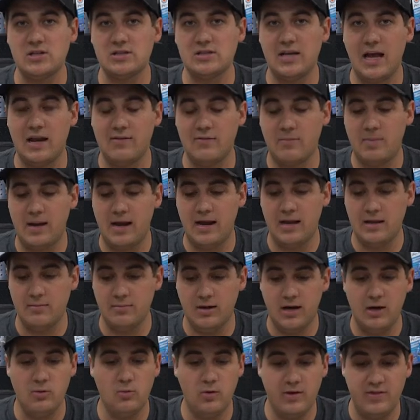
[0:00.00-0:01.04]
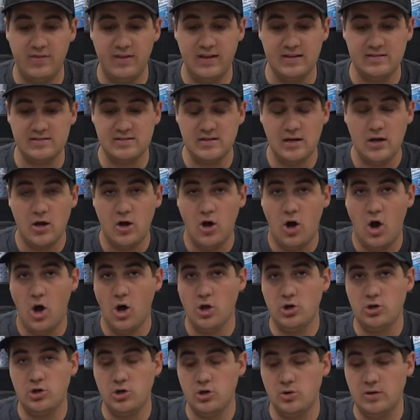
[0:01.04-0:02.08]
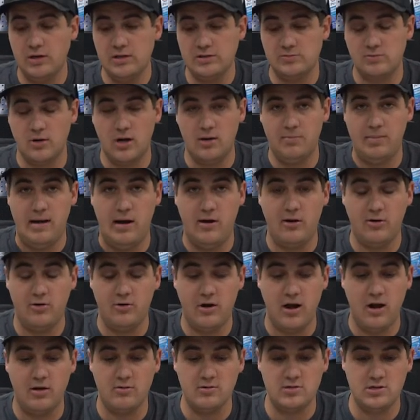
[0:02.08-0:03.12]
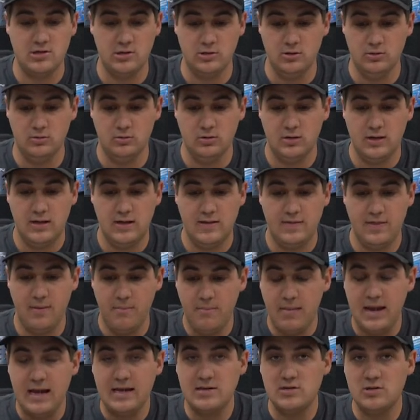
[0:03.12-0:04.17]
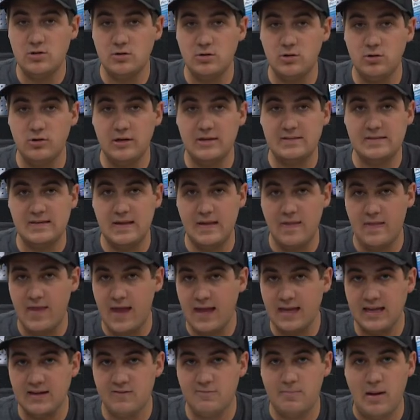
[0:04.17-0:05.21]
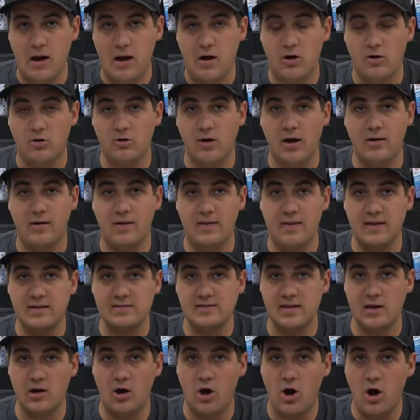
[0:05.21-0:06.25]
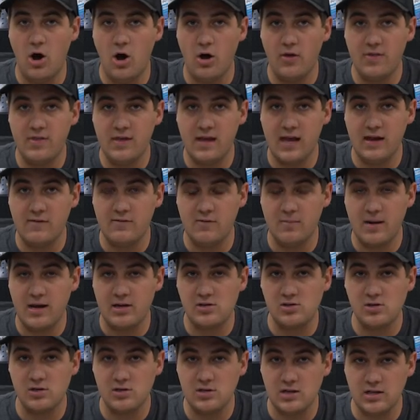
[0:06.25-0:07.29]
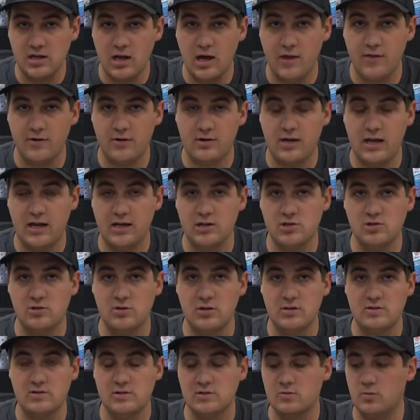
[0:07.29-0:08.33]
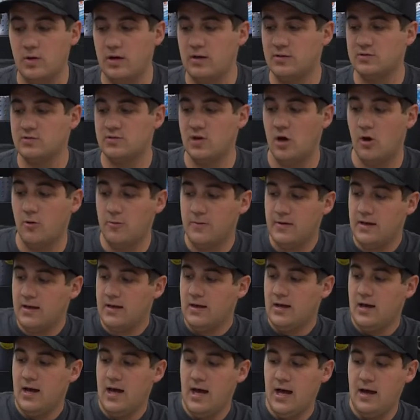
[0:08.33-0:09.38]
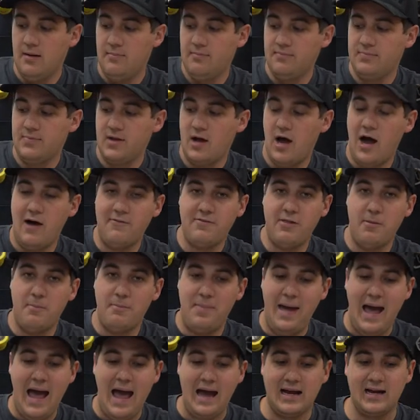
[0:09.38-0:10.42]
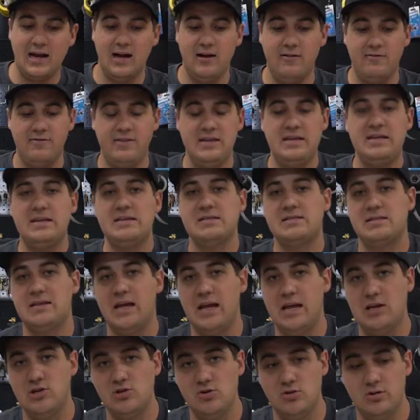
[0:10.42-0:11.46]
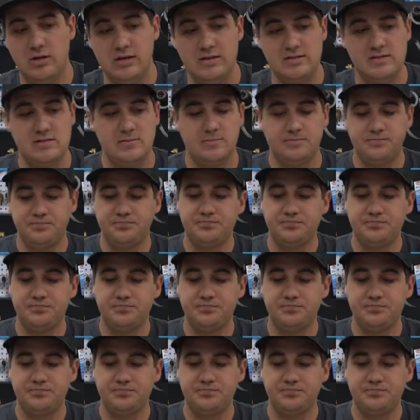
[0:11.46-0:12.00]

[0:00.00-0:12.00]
It's kind of a pain in the butt. With this, all you do is run power and ground to the main two units, and then they give power and ground, and they send all the information to the other gauge units as well. So um, off the back of these gauge units,